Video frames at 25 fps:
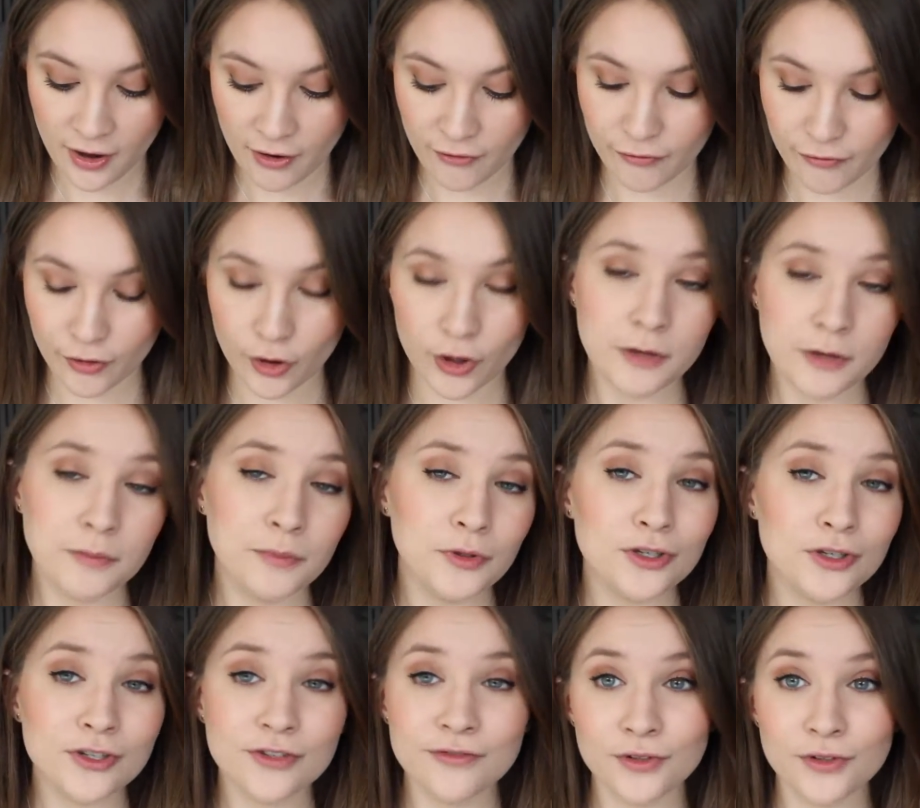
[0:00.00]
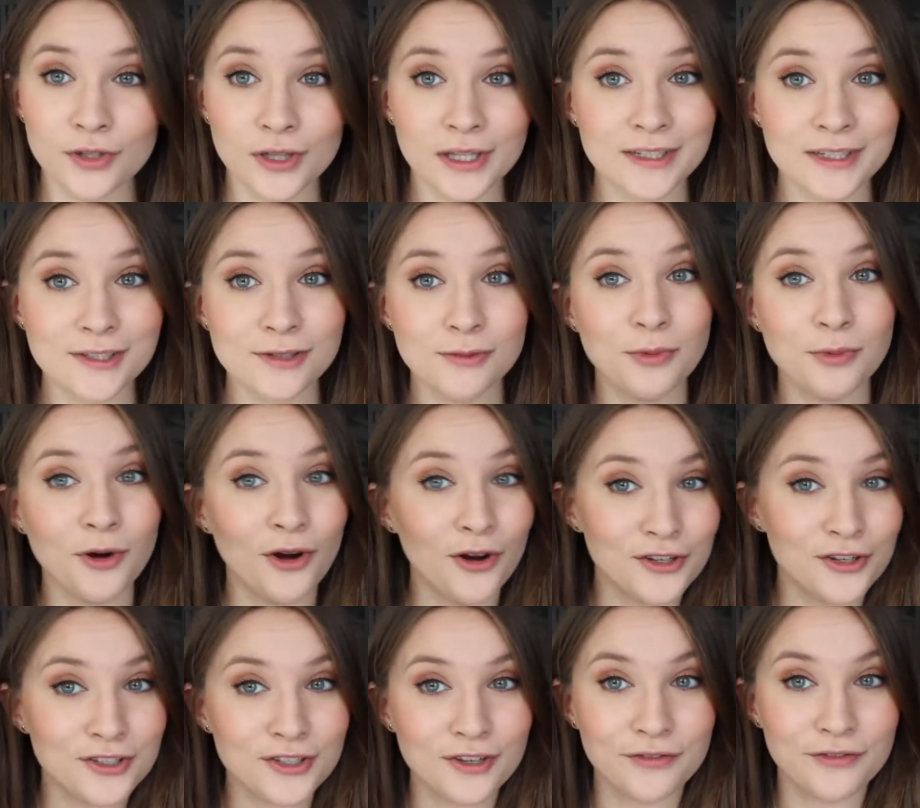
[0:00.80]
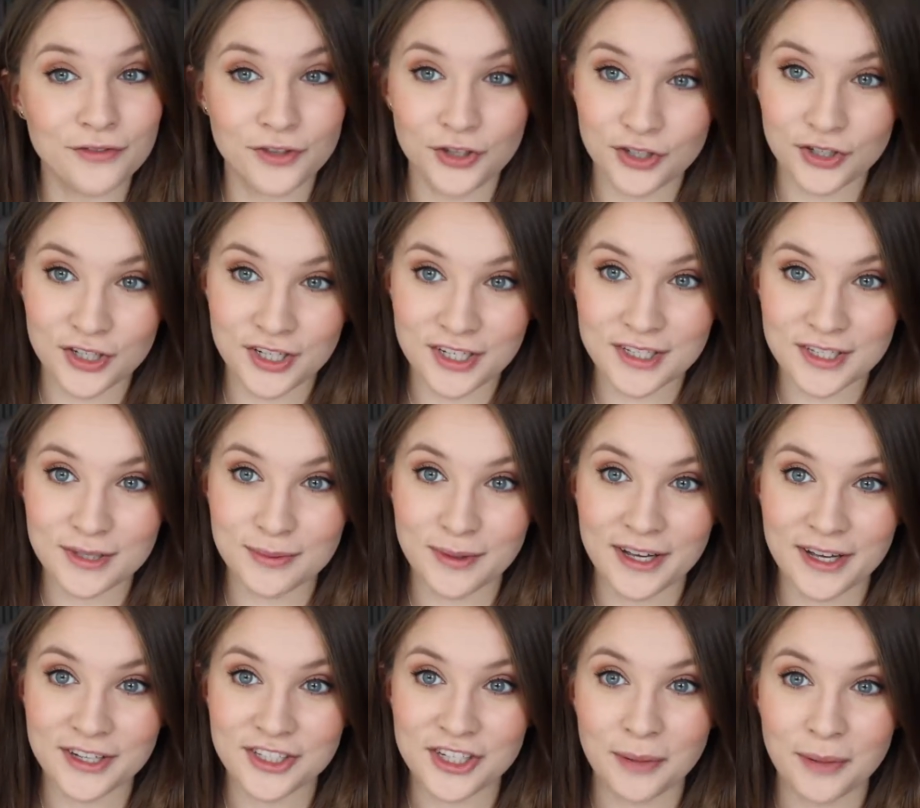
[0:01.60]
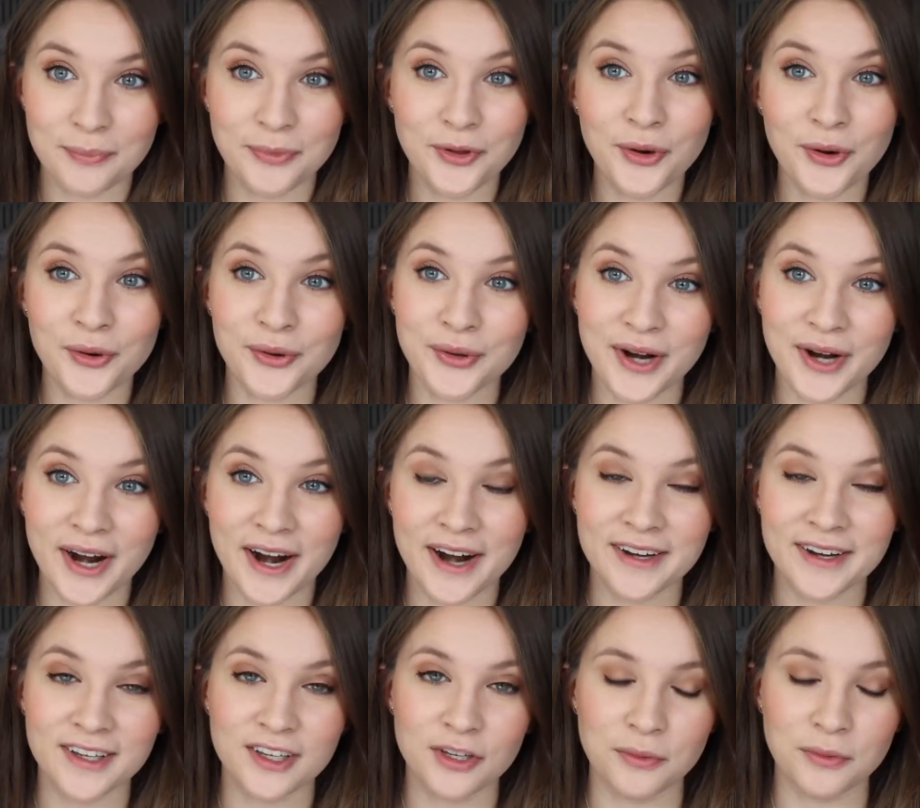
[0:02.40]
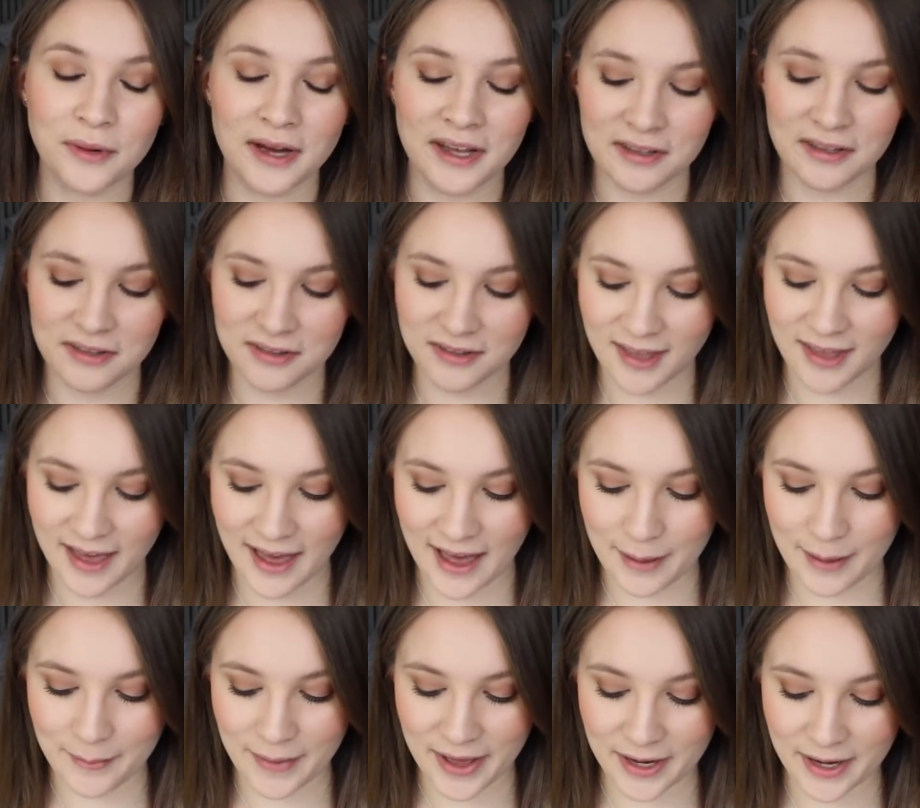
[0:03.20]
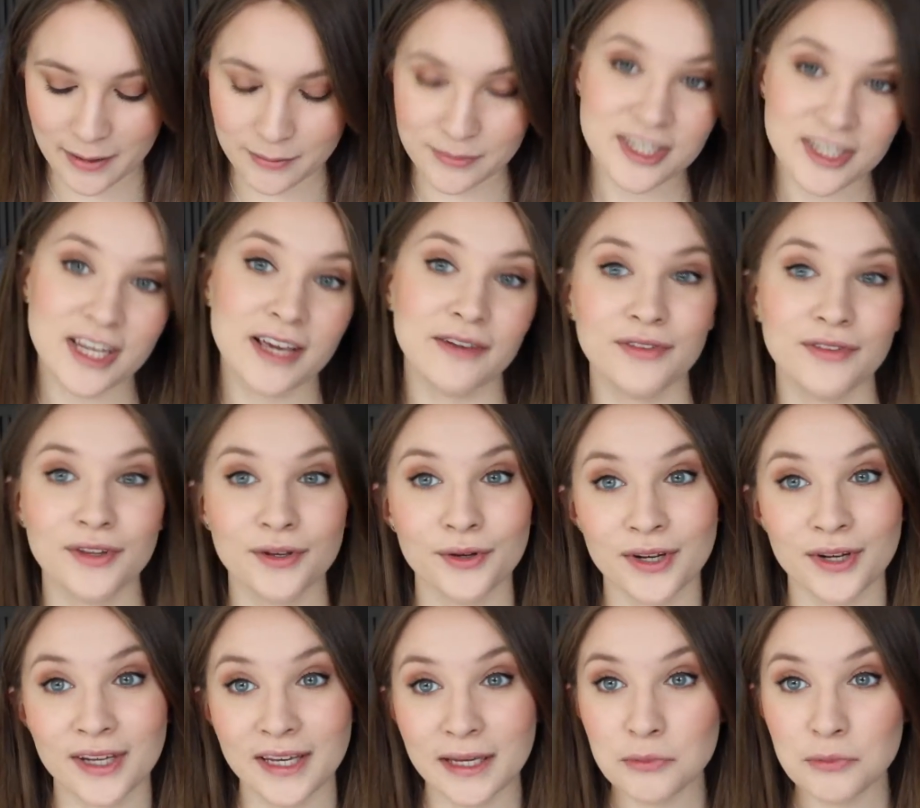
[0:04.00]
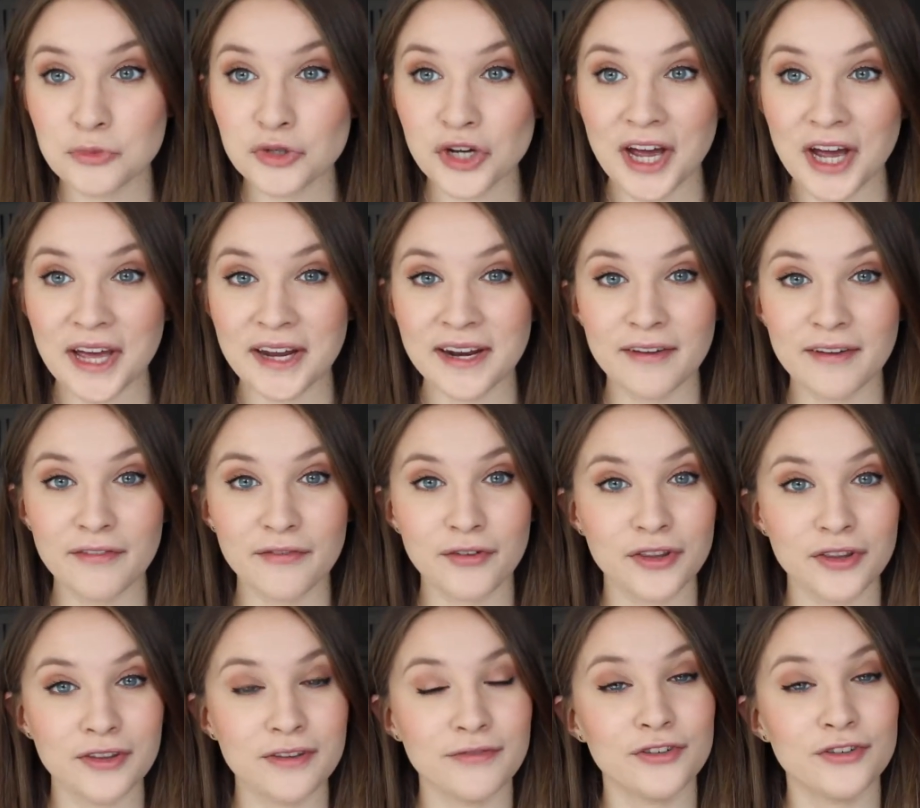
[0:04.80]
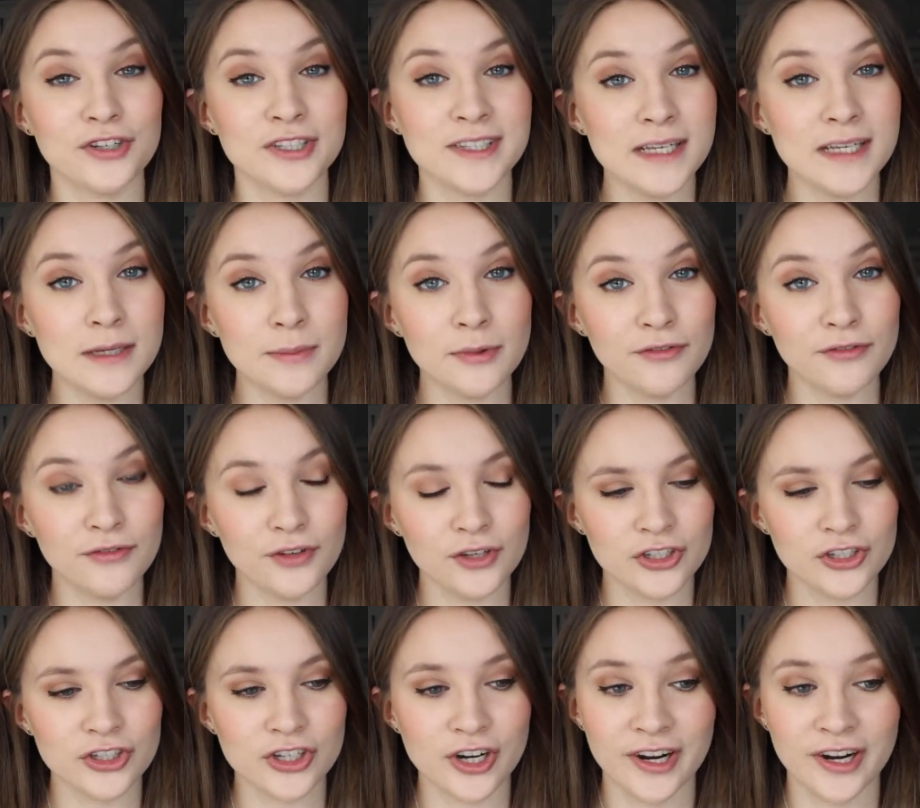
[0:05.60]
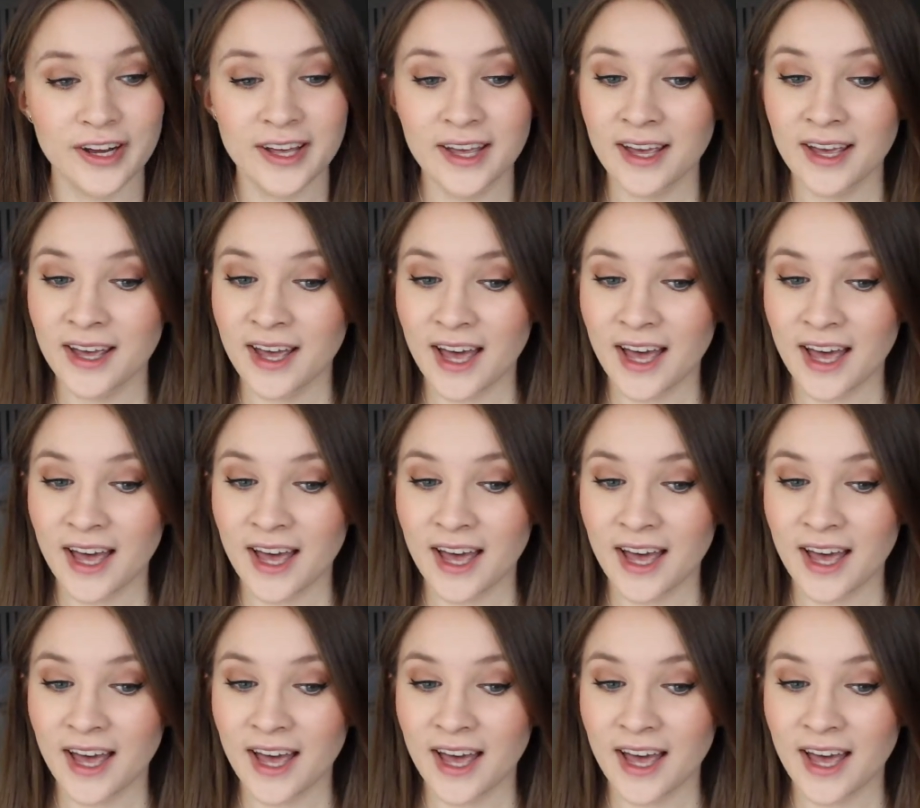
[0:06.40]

for a beautiful little box of goodies, which I'm not going to argue with, and I'm definitely going to keep trying it for the foreseeable future.